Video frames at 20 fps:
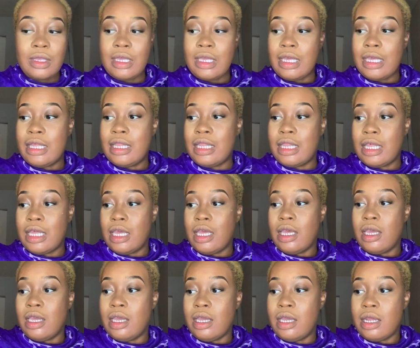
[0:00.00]
And
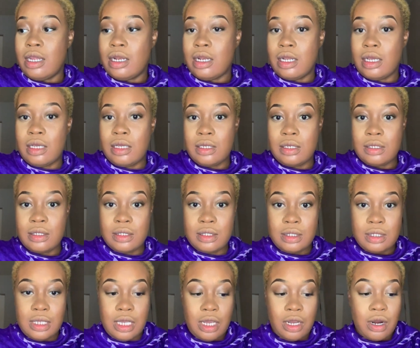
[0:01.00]
then
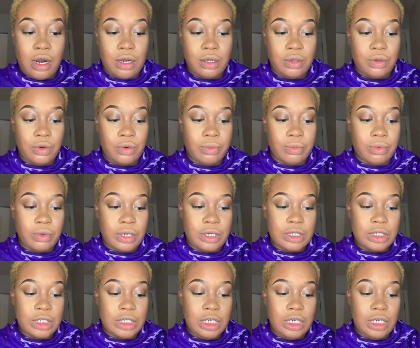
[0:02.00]
take our little
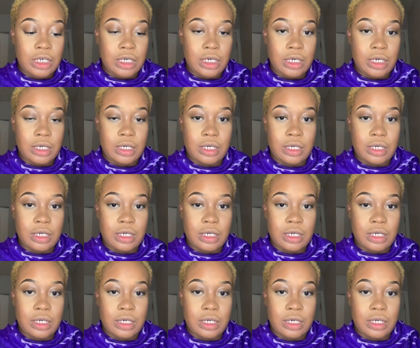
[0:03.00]
brush here.